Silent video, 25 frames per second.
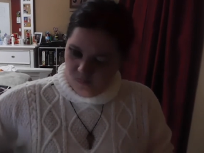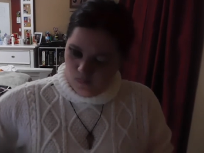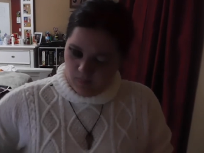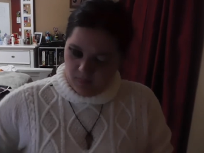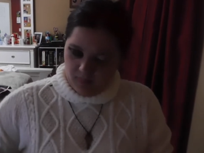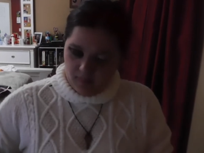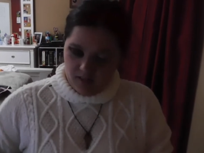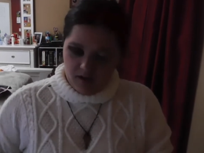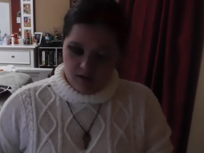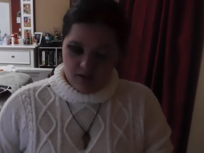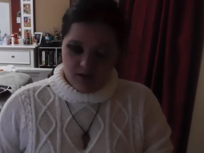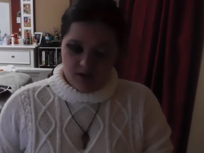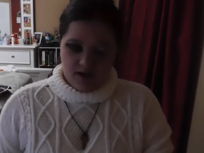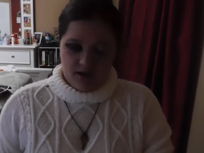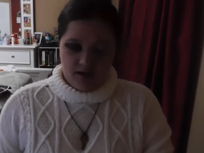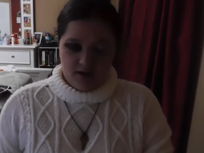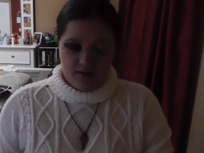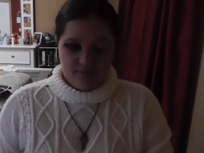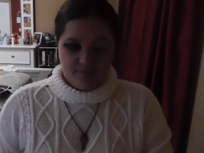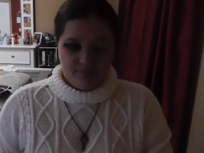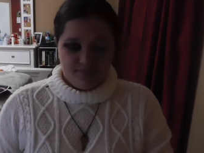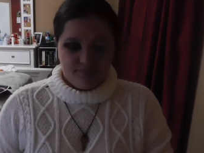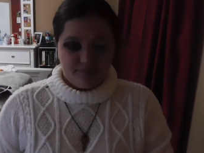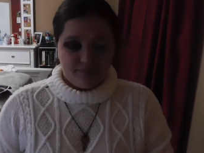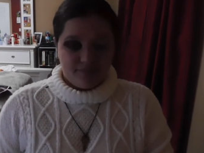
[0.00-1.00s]
okay.
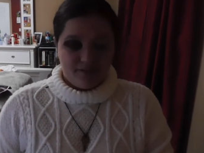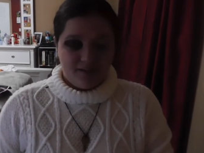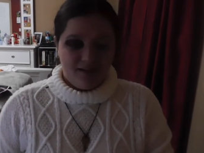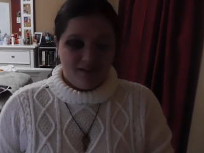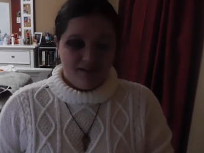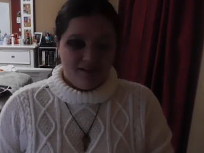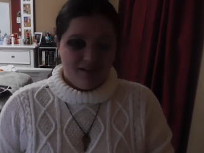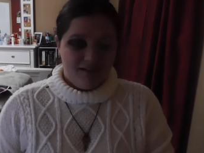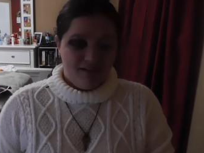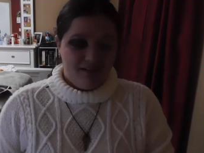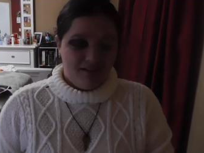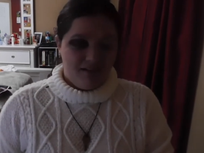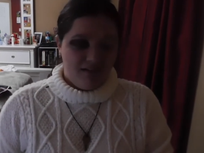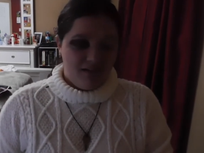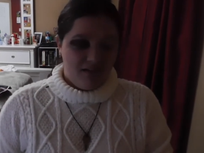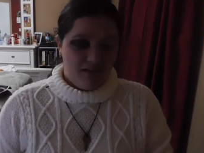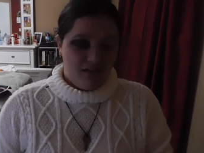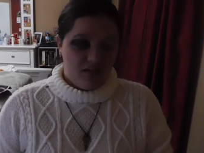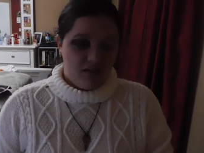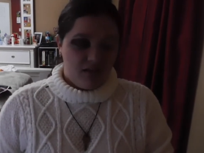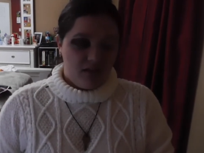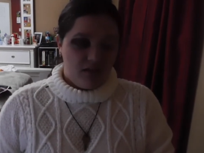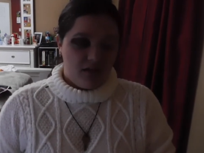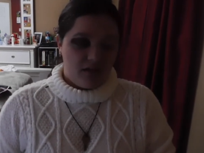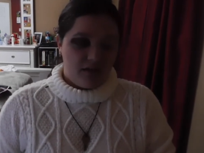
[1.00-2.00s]

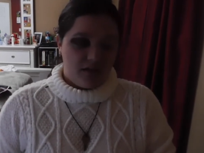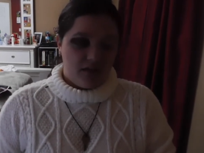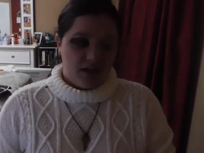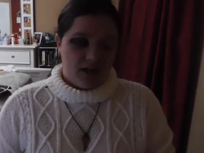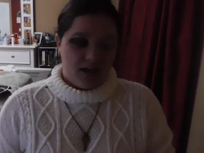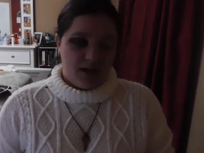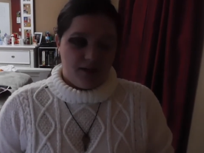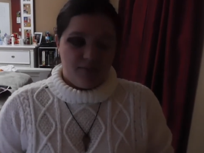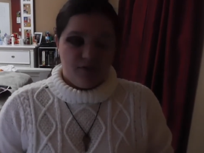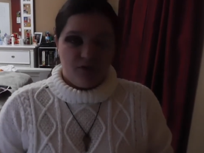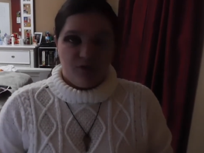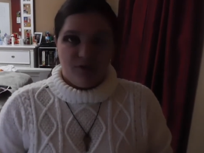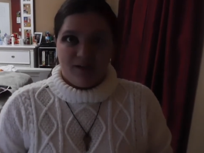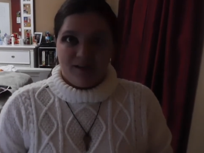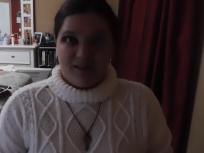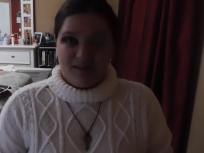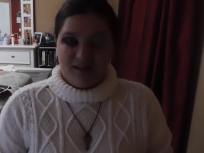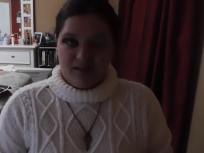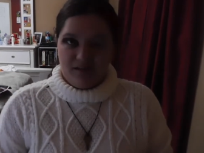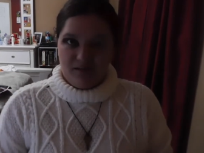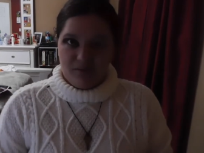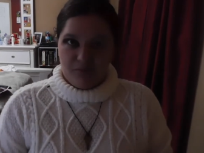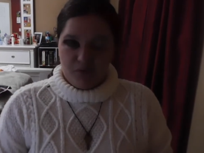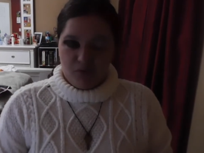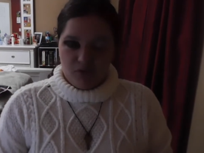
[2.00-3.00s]
Looks like I'm doing a
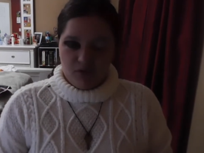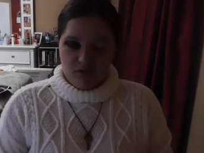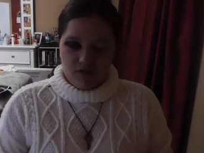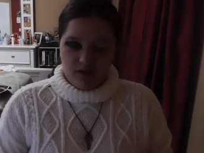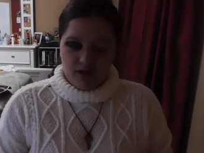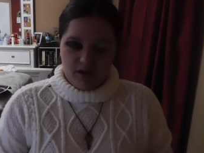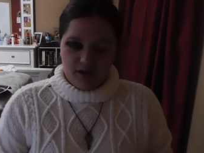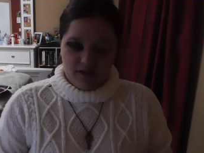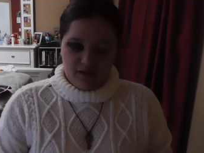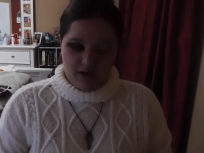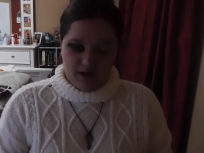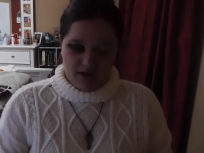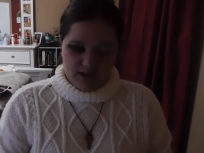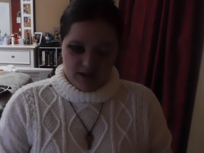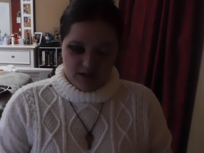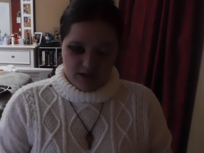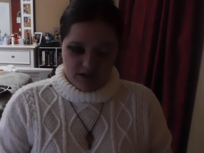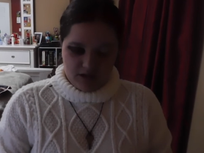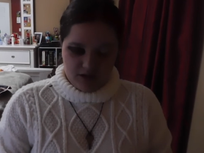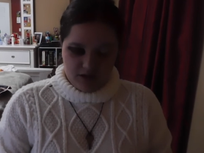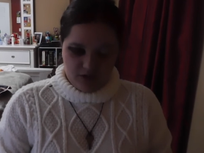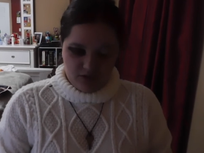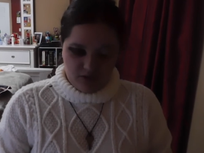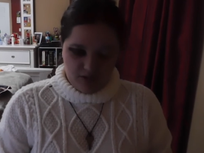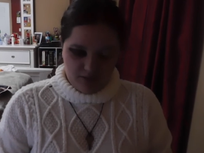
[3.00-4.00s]
little more. I lied
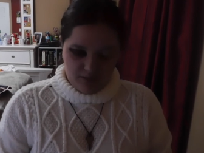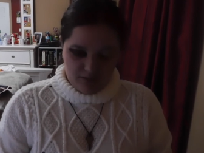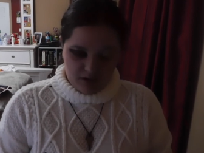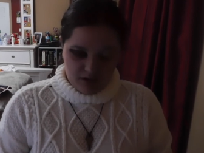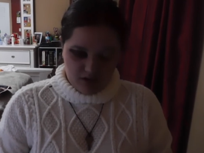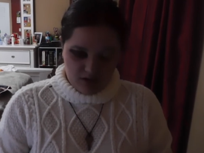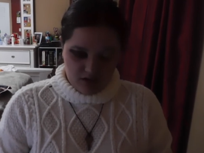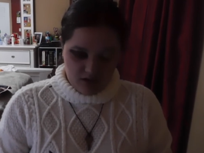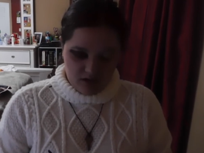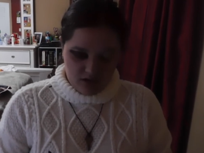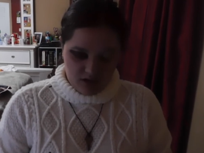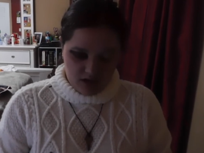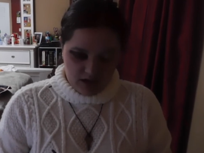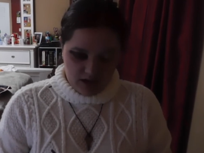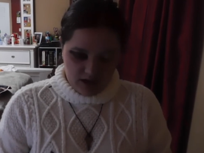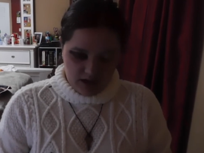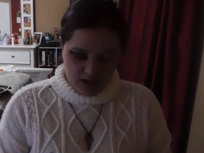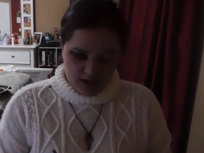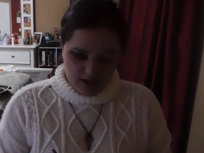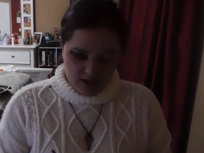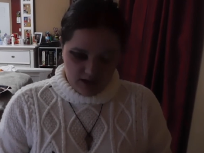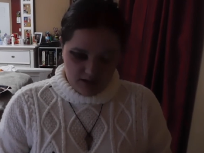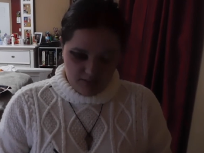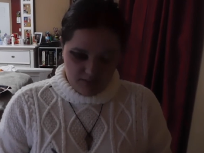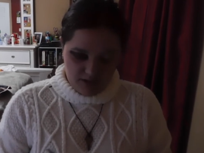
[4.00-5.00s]
to you. I'm sorry. I
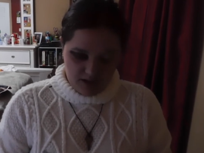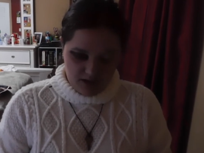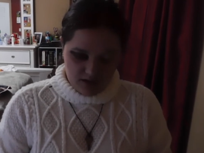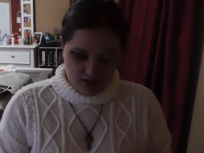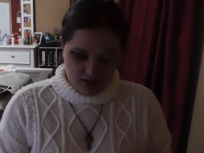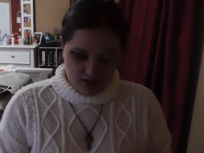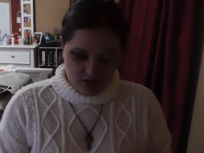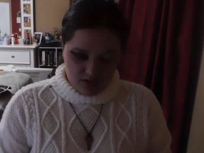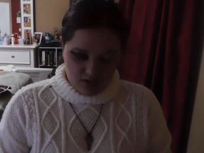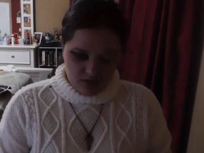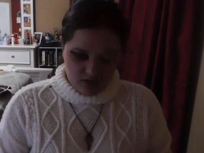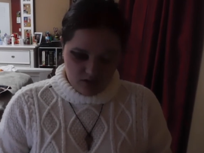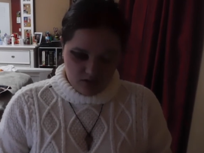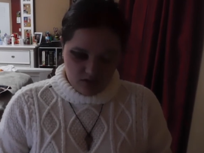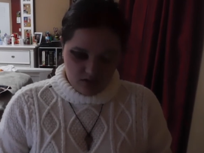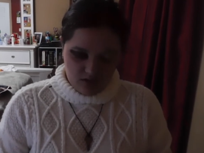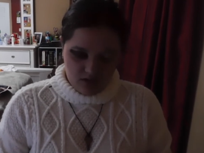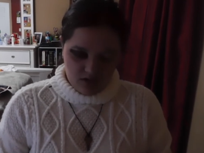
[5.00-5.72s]
didn't mean to.